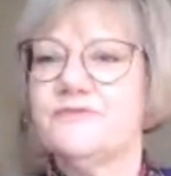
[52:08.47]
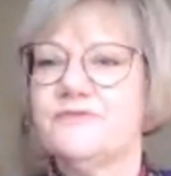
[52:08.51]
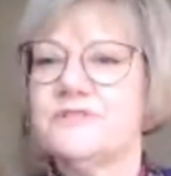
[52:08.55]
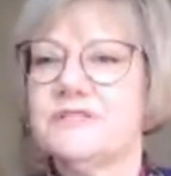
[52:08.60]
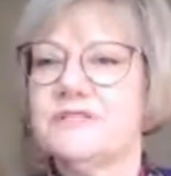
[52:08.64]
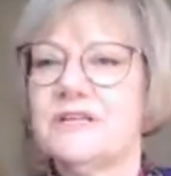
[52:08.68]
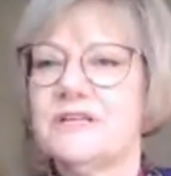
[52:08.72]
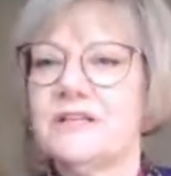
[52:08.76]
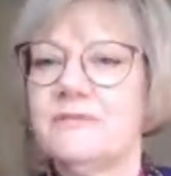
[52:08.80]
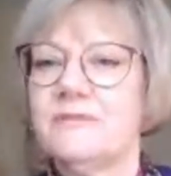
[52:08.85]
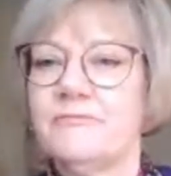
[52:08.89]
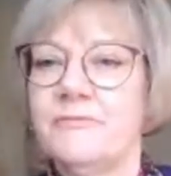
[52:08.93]

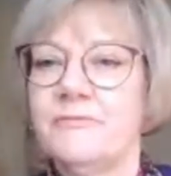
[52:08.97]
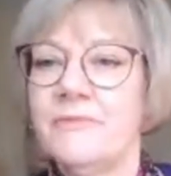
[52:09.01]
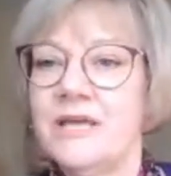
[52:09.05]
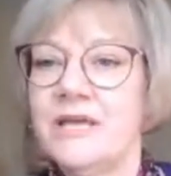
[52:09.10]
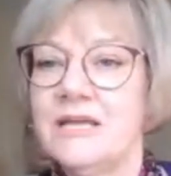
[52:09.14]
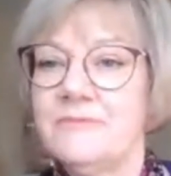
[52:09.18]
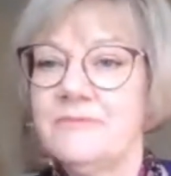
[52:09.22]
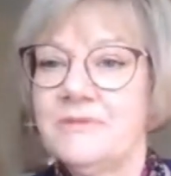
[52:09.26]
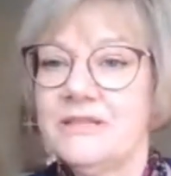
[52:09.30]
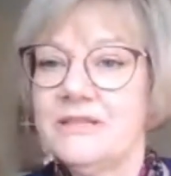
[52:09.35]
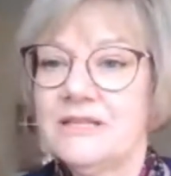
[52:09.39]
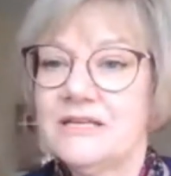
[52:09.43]
Maybe
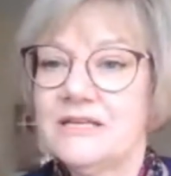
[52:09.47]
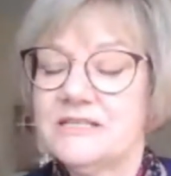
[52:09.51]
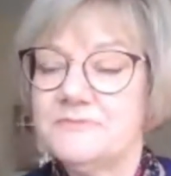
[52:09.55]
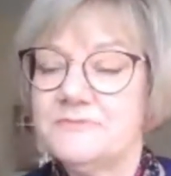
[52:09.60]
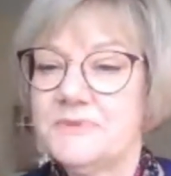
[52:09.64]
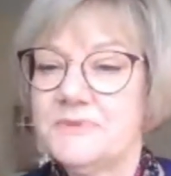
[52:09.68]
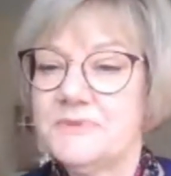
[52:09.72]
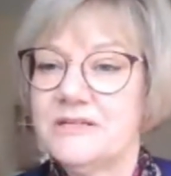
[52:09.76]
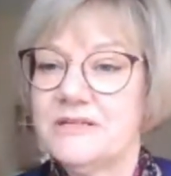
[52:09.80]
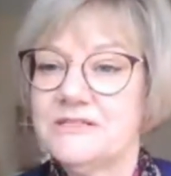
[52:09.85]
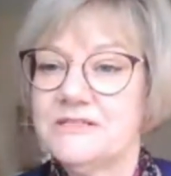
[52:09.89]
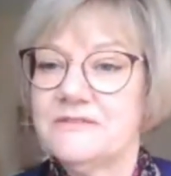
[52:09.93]
that's because
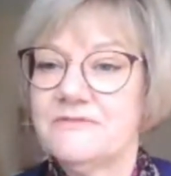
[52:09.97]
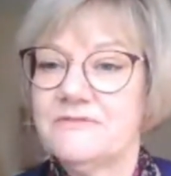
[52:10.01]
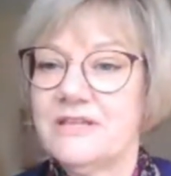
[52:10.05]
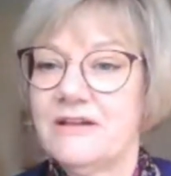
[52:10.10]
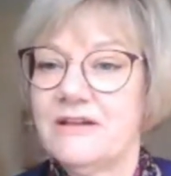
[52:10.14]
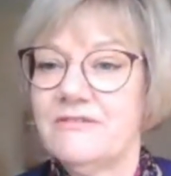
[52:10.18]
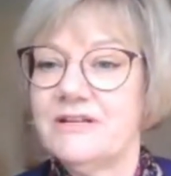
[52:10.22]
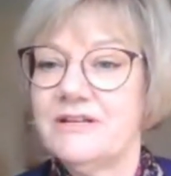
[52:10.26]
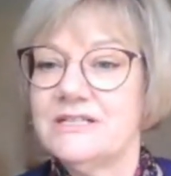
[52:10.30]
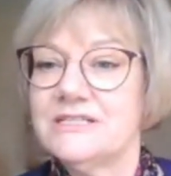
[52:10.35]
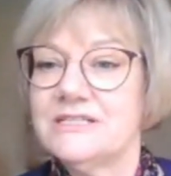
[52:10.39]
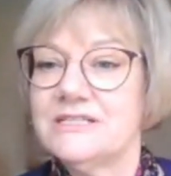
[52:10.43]
of their
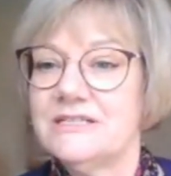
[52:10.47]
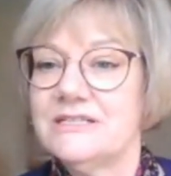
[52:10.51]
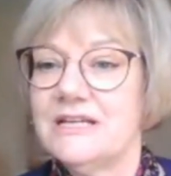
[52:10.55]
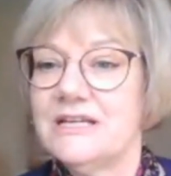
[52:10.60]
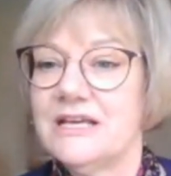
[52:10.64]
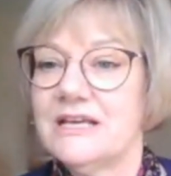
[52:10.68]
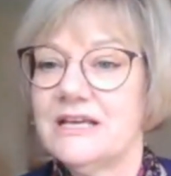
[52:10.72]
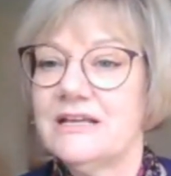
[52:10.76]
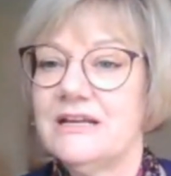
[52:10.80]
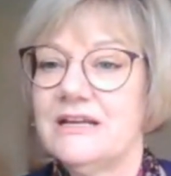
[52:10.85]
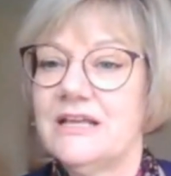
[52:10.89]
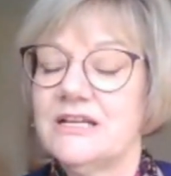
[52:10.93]
internet
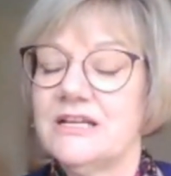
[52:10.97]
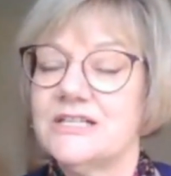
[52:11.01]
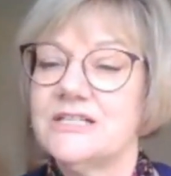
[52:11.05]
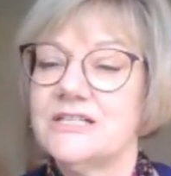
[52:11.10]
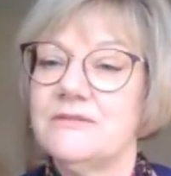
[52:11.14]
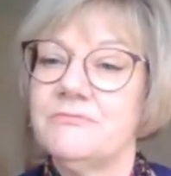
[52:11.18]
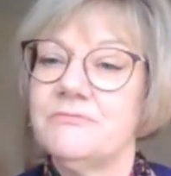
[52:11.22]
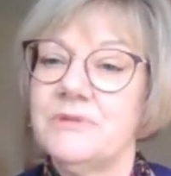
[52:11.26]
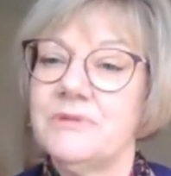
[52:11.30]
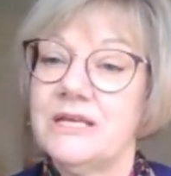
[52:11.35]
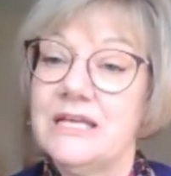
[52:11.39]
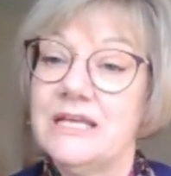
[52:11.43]
connection, but
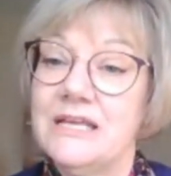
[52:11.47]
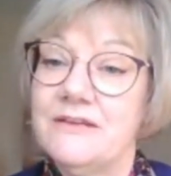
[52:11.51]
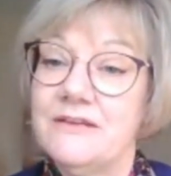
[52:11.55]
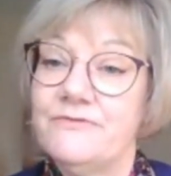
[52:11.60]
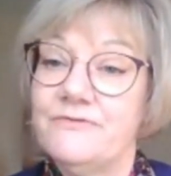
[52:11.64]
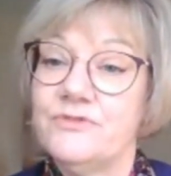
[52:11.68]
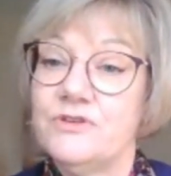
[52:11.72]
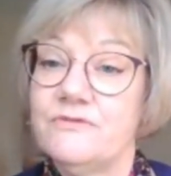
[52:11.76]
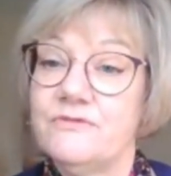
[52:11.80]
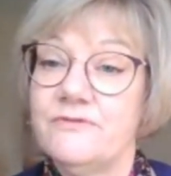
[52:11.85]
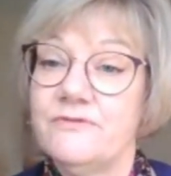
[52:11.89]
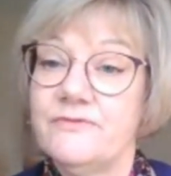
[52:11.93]
if you
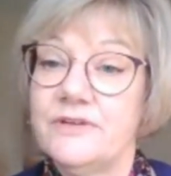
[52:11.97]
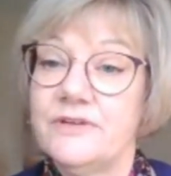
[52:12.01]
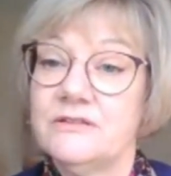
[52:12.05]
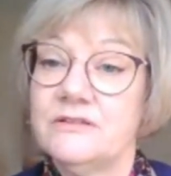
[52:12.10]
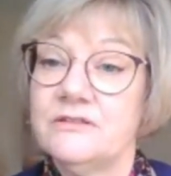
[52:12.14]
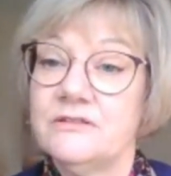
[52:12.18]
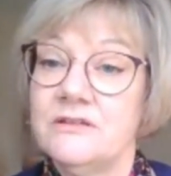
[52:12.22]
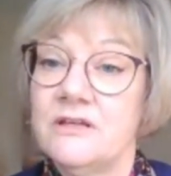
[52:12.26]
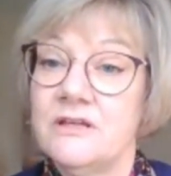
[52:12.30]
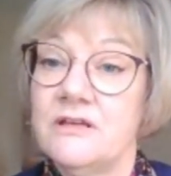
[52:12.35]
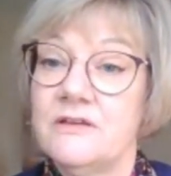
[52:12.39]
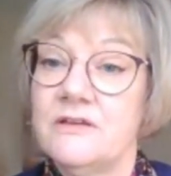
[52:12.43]
feel
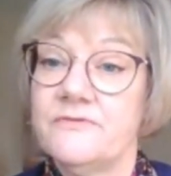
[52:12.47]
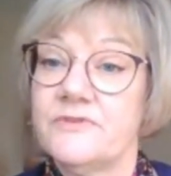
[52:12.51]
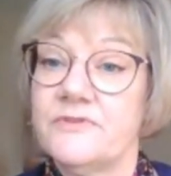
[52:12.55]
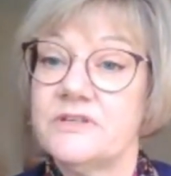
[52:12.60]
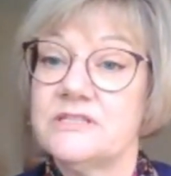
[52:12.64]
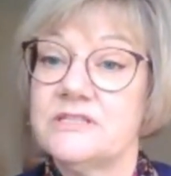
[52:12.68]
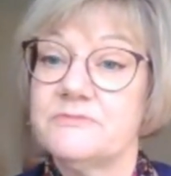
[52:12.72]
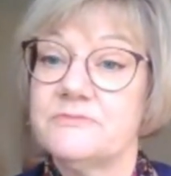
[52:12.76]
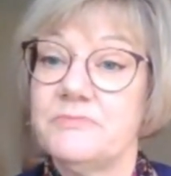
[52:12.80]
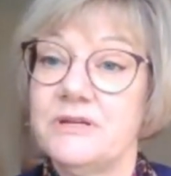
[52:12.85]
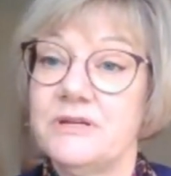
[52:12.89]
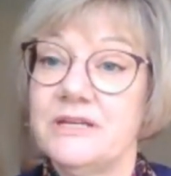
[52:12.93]
nervous,
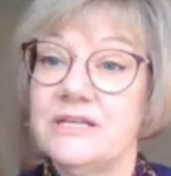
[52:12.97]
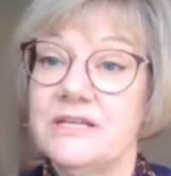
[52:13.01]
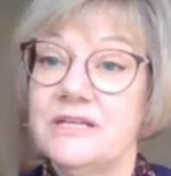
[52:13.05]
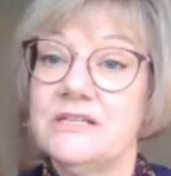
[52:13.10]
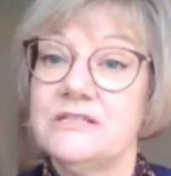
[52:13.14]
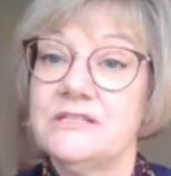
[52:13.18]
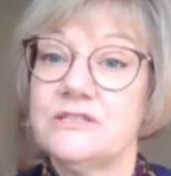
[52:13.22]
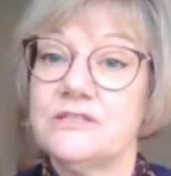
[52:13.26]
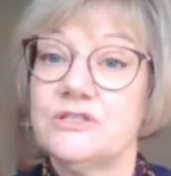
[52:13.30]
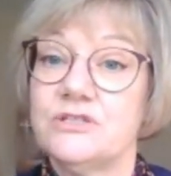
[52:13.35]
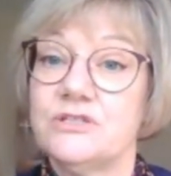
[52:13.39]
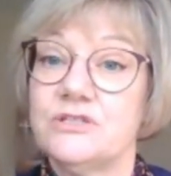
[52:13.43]
please
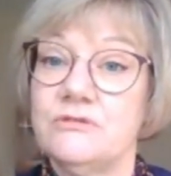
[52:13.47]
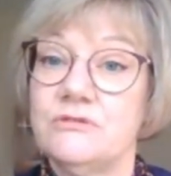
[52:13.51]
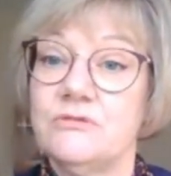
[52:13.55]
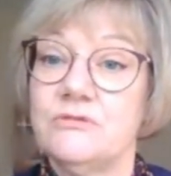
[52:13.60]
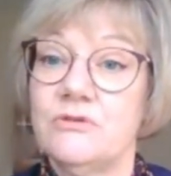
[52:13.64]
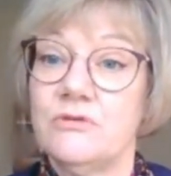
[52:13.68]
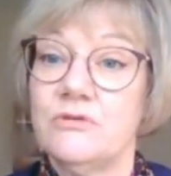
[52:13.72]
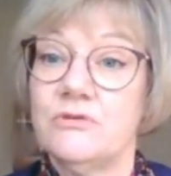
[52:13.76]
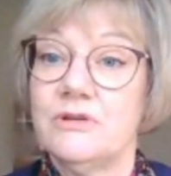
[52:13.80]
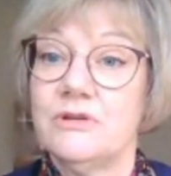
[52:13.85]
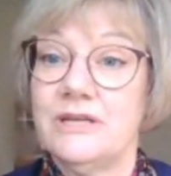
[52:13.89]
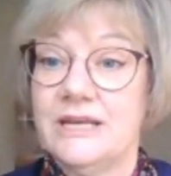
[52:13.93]
do not
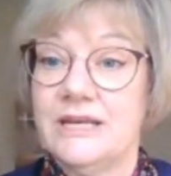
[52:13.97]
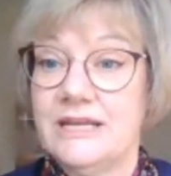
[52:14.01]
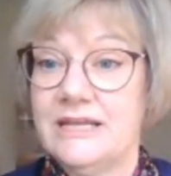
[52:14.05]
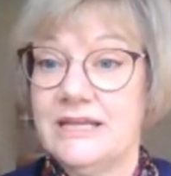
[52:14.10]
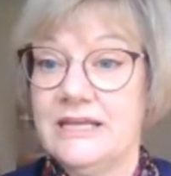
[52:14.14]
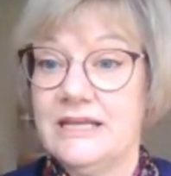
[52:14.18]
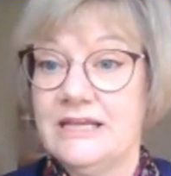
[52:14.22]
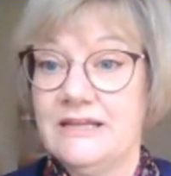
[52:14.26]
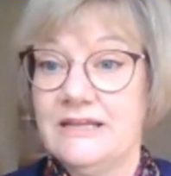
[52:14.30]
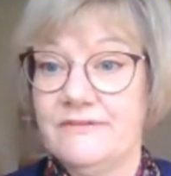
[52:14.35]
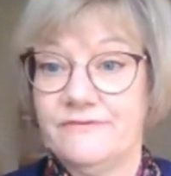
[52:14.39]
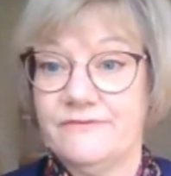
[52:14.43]

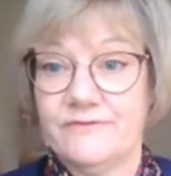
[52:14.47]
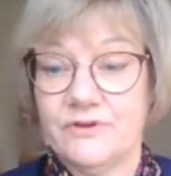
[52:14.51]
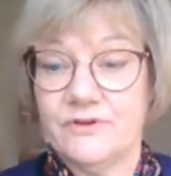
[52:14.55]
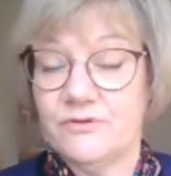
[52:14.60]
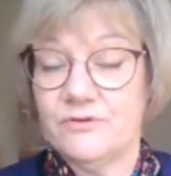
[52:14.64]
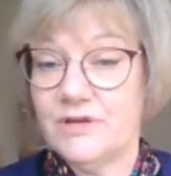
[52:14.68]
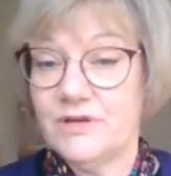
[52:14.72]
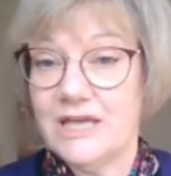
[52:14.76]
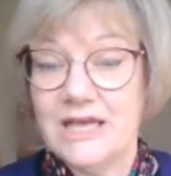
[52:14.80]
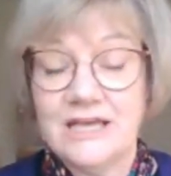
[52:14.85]
leave, okay?